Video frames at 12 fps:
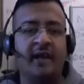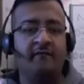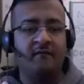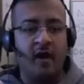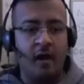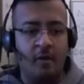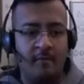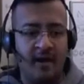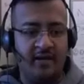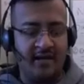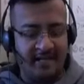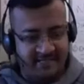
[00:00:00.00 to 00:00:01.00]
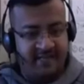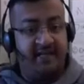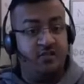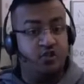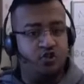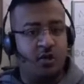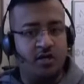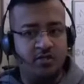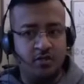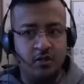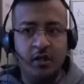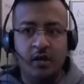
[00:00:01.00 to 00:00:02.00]
environment as an
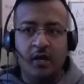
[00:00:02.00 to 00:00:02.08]
instructor.